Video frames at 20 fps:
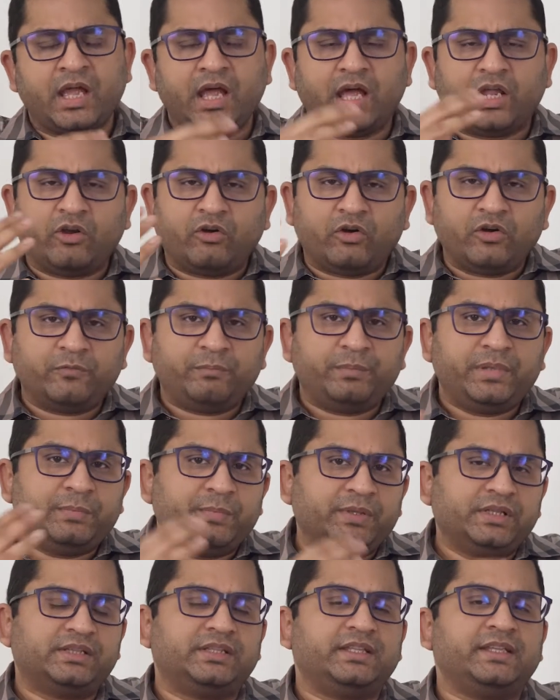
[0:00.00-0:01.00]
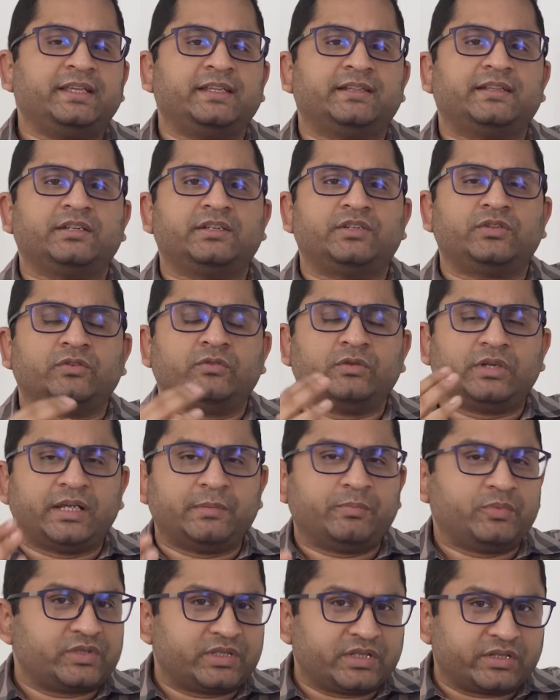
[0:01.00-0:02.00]
A lot of people think that
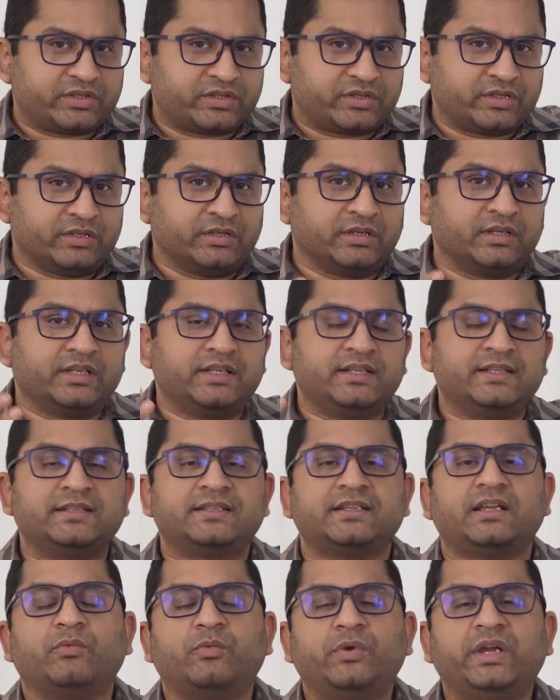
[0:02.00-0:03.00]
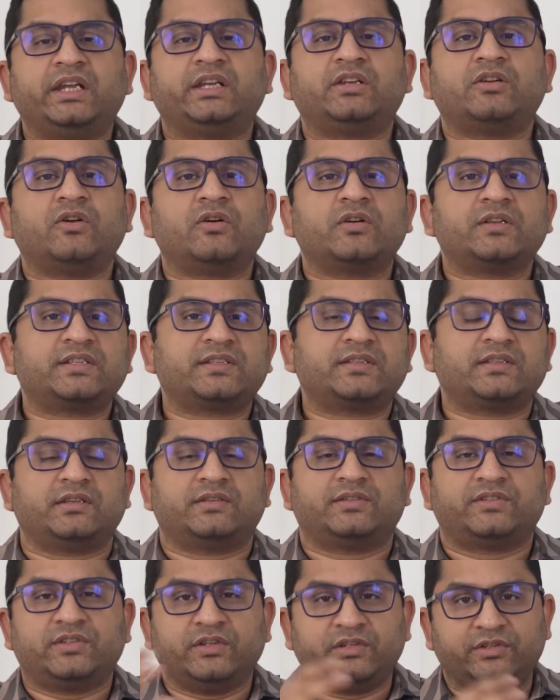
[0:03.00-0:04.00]
liposuction is a weight loss
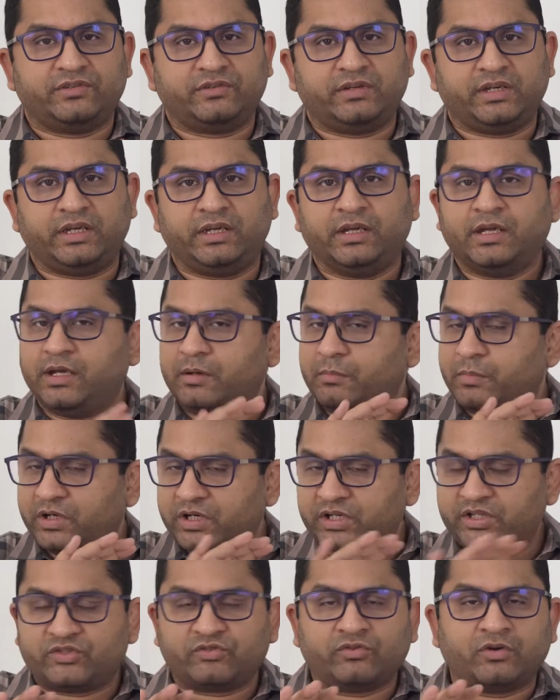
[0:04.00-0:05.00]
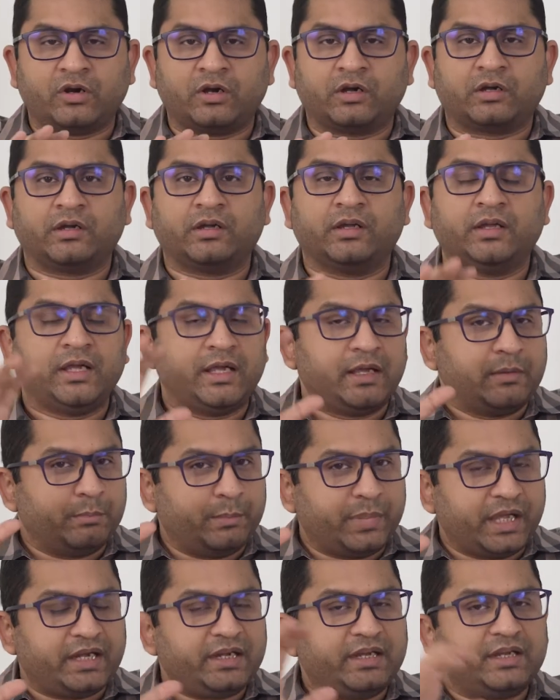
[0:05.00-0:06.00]
surgery, but it's wrong.
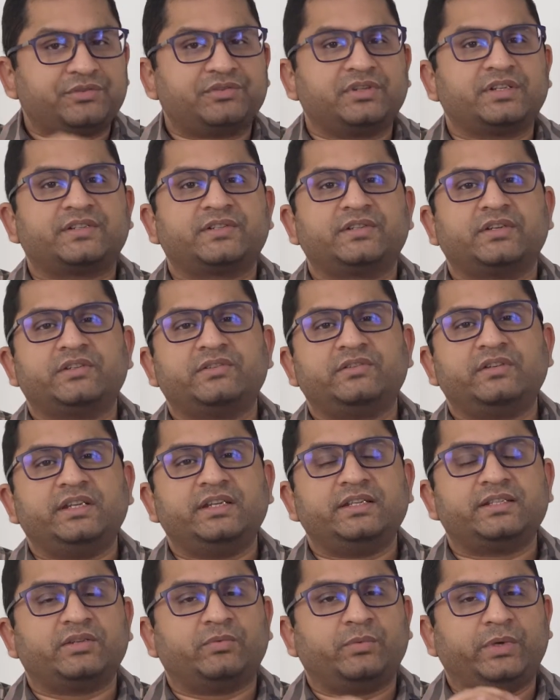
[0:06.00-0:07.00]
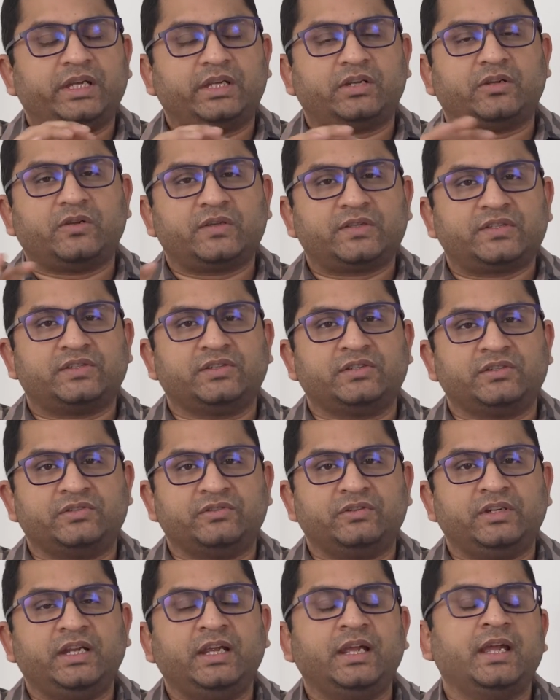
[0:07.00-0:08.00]
Bariatric surgery is a weight loss
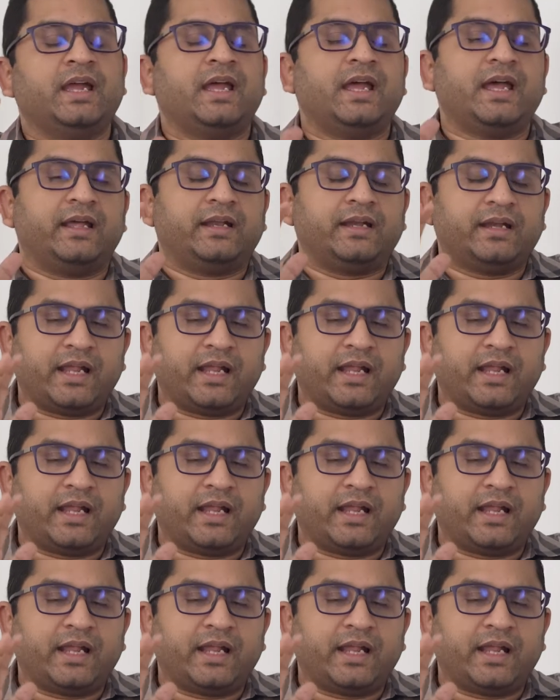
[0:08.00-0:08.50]
surgery, and